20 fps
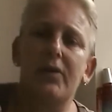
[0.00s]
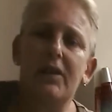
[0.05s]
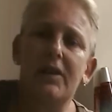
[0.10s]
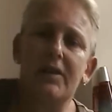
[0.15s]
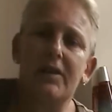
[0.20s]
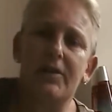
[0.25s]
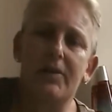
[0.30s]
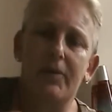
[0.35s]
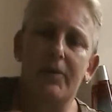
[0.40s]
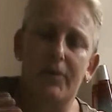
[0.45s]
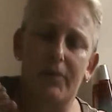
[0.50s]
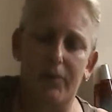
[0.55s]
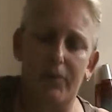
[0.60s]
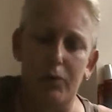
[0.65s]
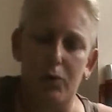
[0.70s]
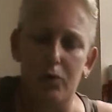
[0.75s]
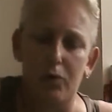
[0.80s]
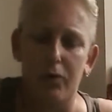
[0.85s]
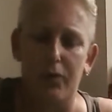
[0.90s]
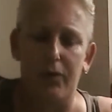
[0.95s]
It's
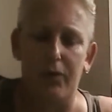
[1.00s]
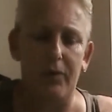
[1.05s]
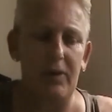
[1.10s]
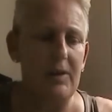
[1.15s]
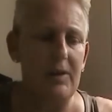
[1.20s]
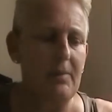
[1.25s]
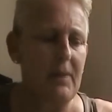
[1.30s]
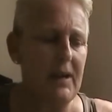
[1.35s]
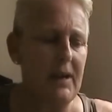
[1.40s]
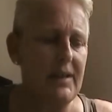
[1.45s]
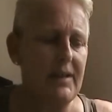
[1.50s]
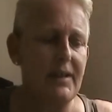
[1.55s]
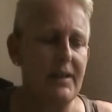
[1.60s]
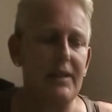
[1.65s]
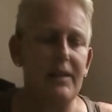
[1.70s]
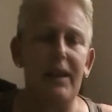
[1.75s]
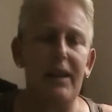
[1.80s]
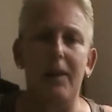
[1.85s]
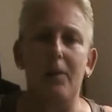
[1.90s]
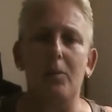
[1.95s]
through
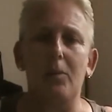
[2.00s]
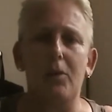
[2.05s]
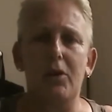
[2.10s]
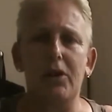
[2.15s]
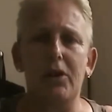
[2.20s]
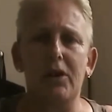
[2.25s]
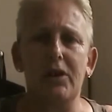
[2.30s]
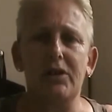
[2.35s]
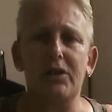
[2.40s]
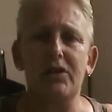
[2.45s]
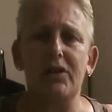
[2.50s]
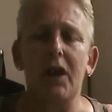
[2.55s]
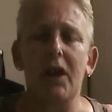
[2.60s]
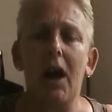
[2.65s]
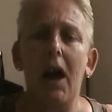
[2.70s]
Freemason networks.